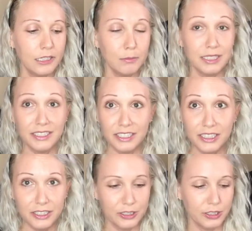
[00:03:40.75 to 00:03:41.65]
But
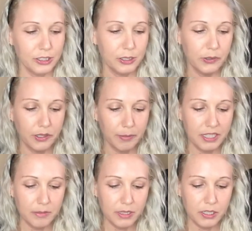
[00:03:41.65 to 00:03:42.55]
dill is just so yummy
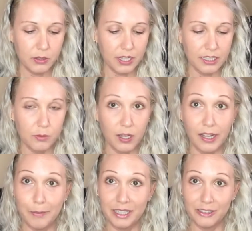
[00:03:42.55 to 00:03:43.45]
to me, so that's why
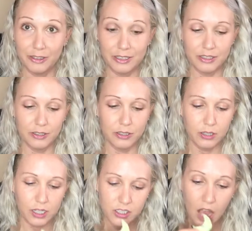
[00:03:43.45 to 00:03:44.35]
I made a little dill
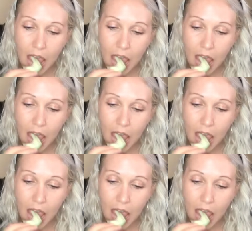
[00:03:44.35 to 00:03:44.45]
sauce.